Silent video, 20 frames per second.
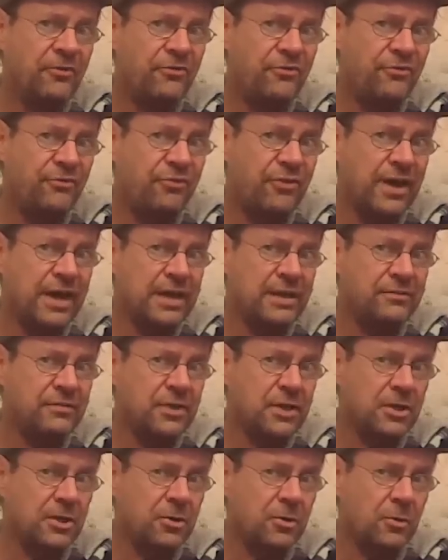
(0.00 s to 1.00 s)

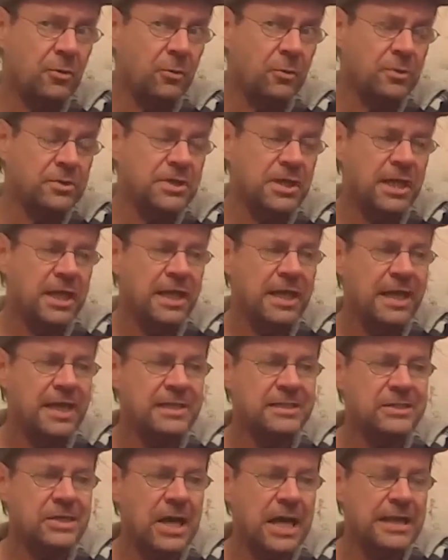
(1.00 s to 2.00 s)
five year old.
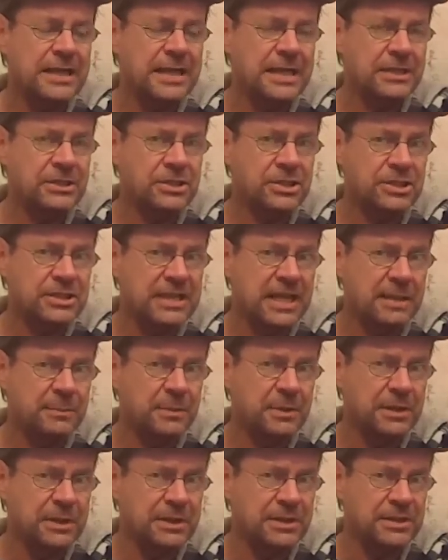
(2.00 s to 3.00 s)
It's got an age
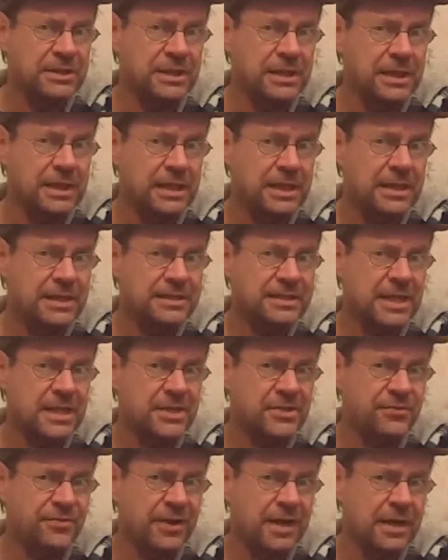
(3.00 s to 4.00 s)
statement, you see, it
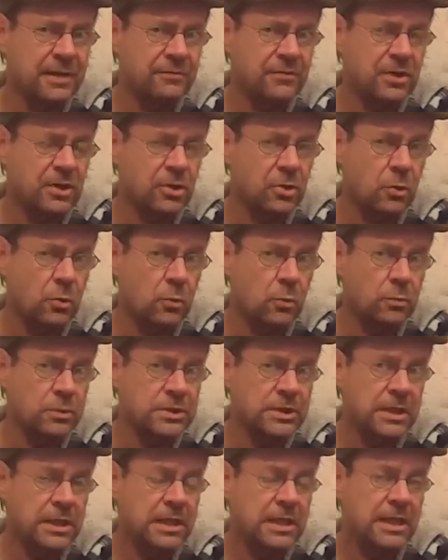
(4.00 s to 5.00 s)
says five year
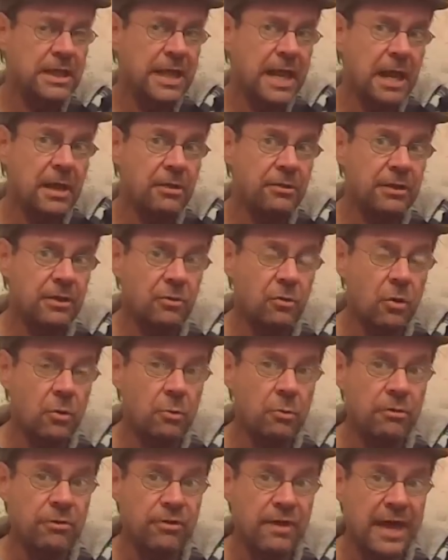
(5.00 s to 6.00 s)
old. Anything
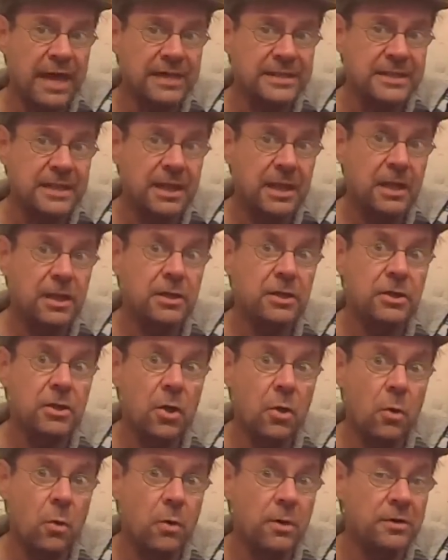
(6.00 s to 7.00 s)
wrong with that?
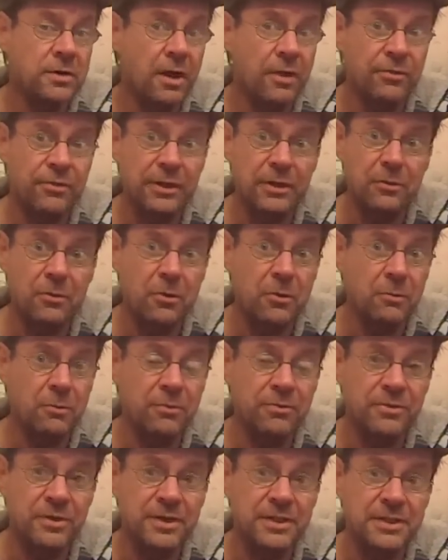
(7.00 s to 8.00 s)
No, nothing wrong
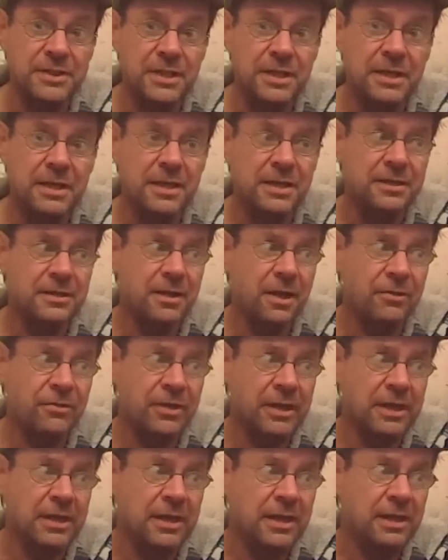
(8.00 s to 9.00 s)
with it.
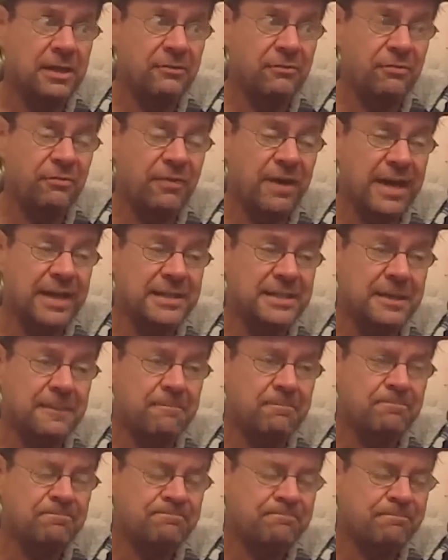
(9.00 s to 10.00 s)
Nothing. In fact,